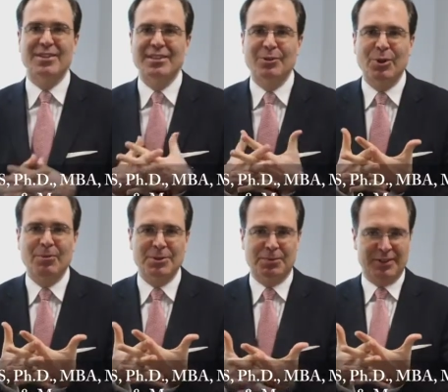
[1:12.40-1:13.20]
is
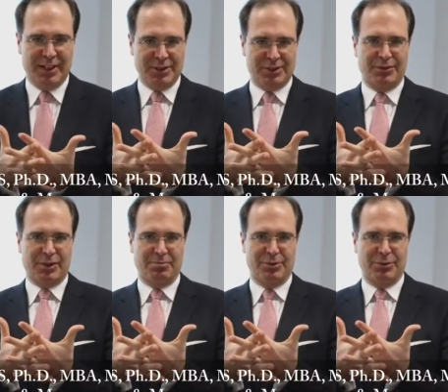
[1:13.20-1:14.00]
enormous potential for
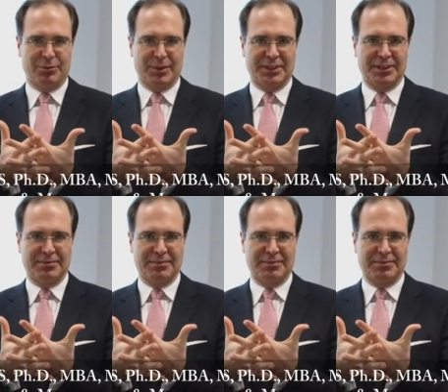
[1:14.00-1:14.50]
improvement.